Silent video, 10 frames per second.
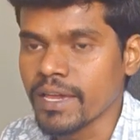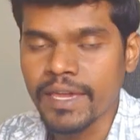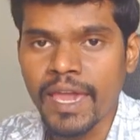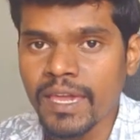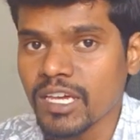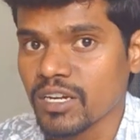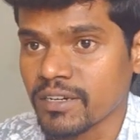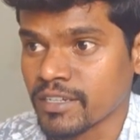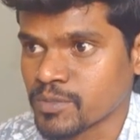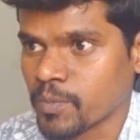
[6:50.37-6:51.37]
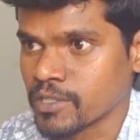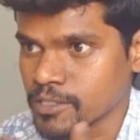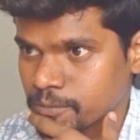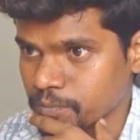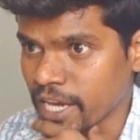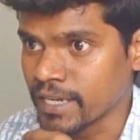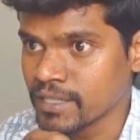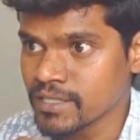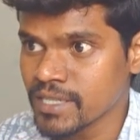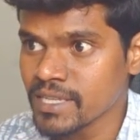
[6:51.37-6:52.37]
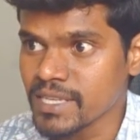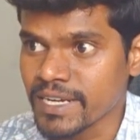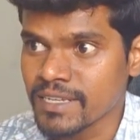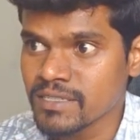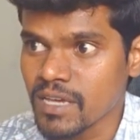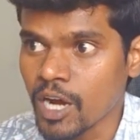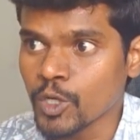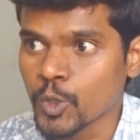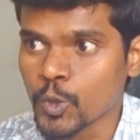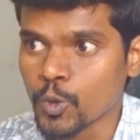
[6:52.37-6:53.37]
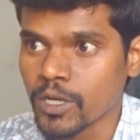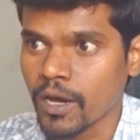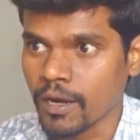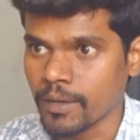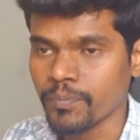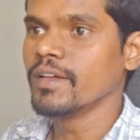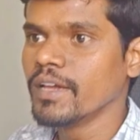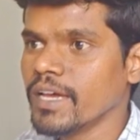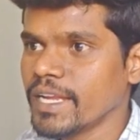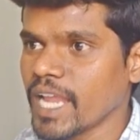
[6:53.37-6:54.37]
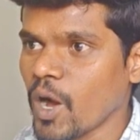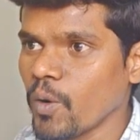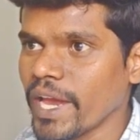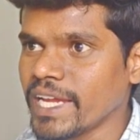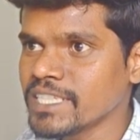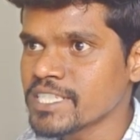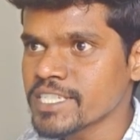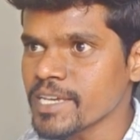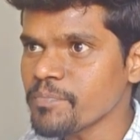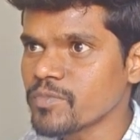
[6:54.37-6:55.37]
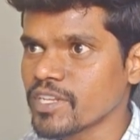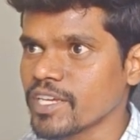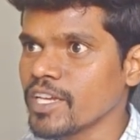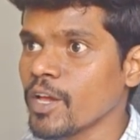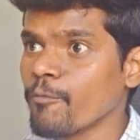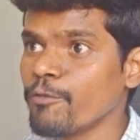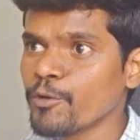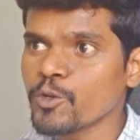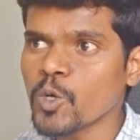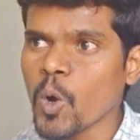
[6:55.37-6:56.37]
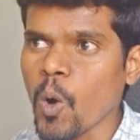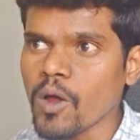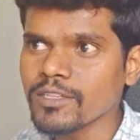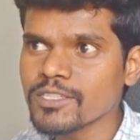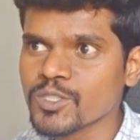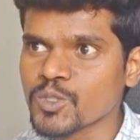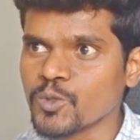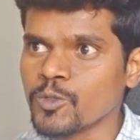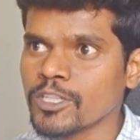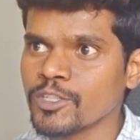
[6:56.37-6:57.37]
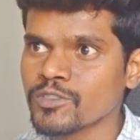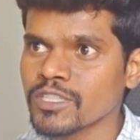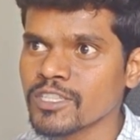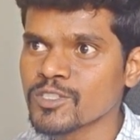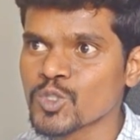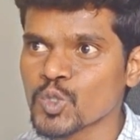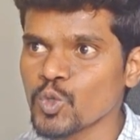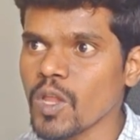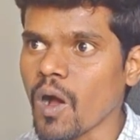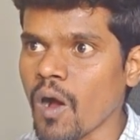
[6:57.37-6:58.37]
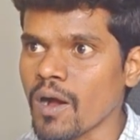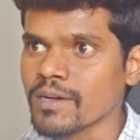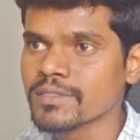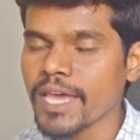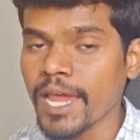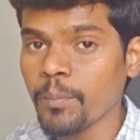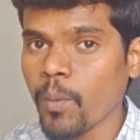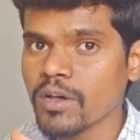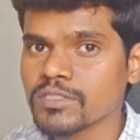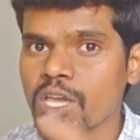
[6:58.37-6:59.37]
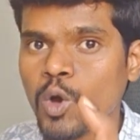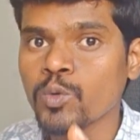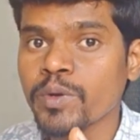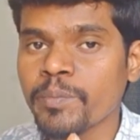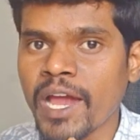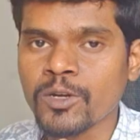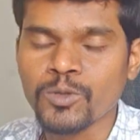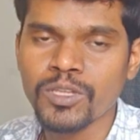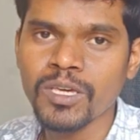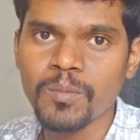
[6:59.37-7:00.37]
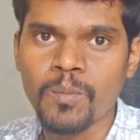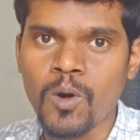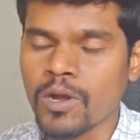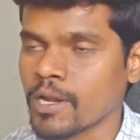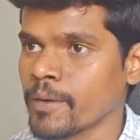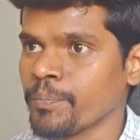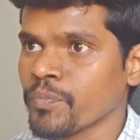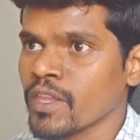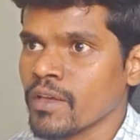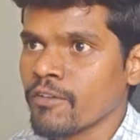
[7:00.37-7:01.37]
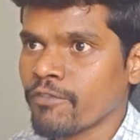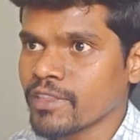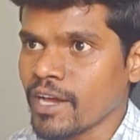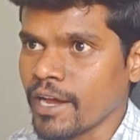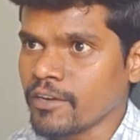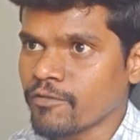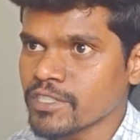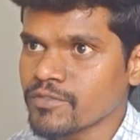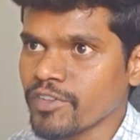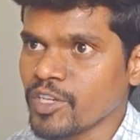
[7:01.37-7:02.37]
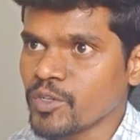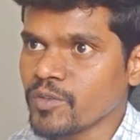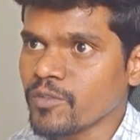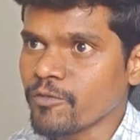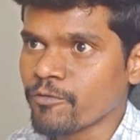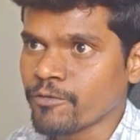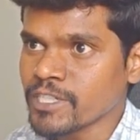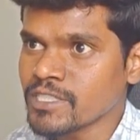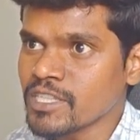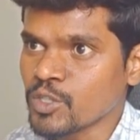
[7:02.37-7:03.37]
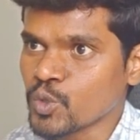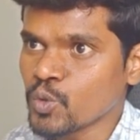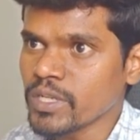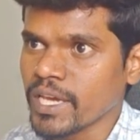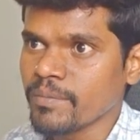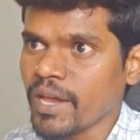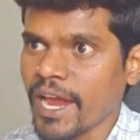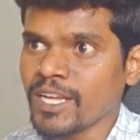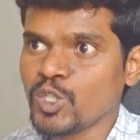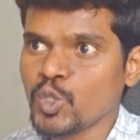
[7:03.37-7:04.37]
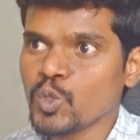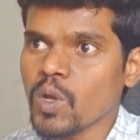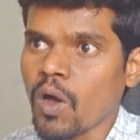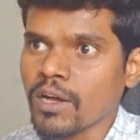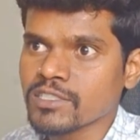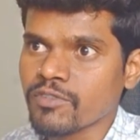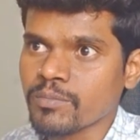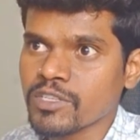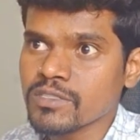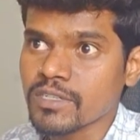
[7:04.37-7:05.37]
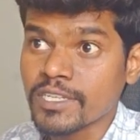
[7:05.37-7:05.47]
AI response. In this case, it is a tool call. Now in step 3, we have to call this tool using this tool args and pass the output back to the model. For that, first we need to fetch the tool name and tool args from this